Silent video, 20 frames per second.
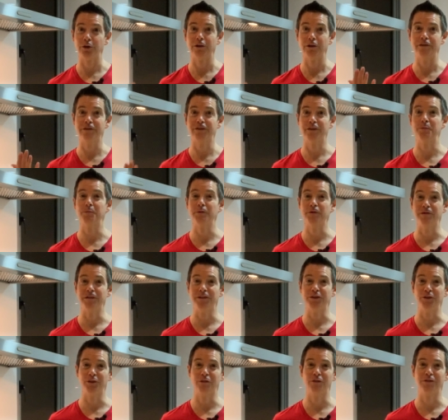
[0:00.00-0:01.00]
and film a
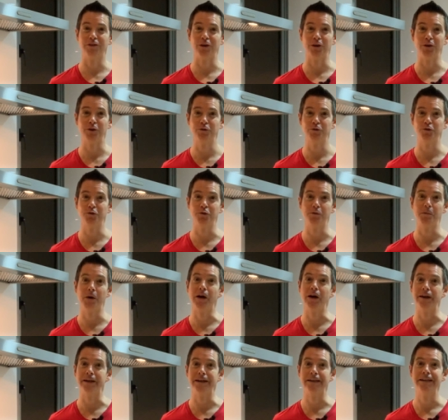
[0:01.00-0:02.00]
video for YouTube
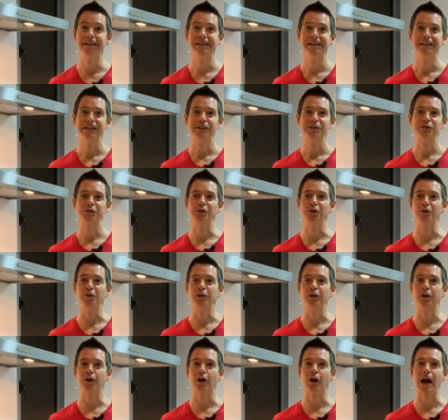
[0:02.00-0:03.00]
on it. So
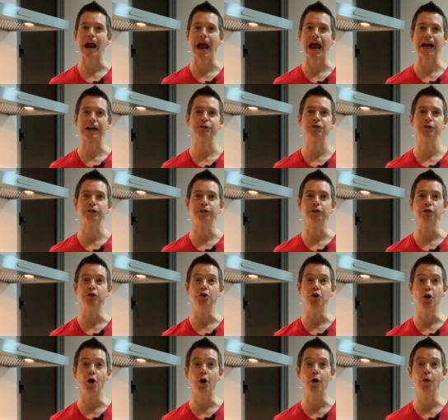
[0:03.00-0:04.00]
there are actually
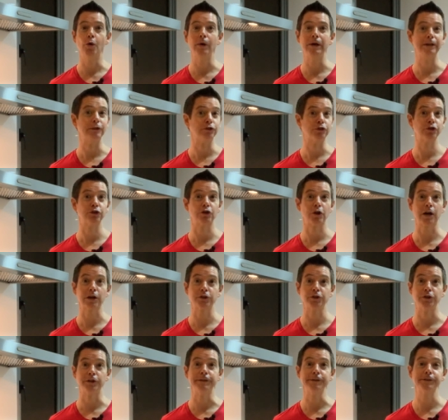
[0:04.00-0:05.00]
no
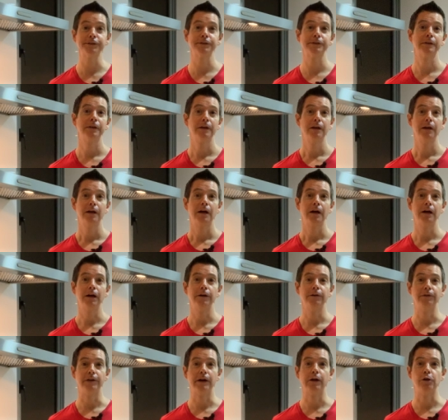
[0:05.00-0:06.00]
instructions
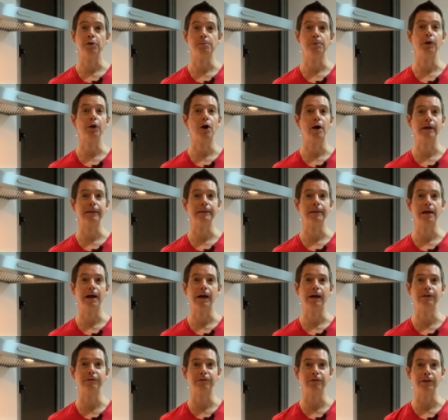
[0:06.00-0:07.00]
available
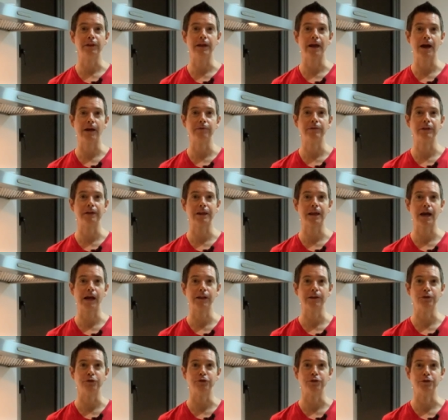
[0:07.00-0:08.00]
online for the Advent
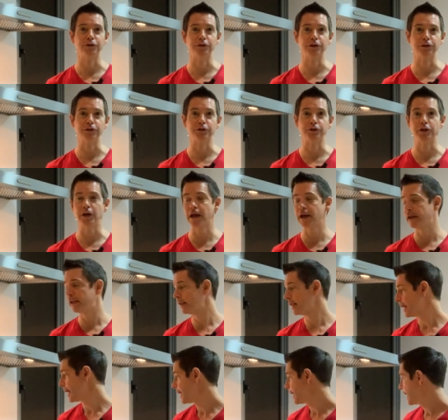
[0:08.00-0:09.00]
calendar just
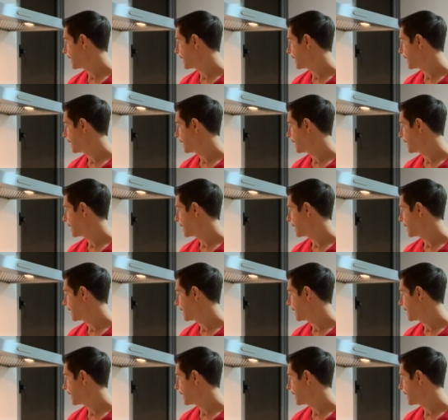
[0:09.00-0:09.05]
yet.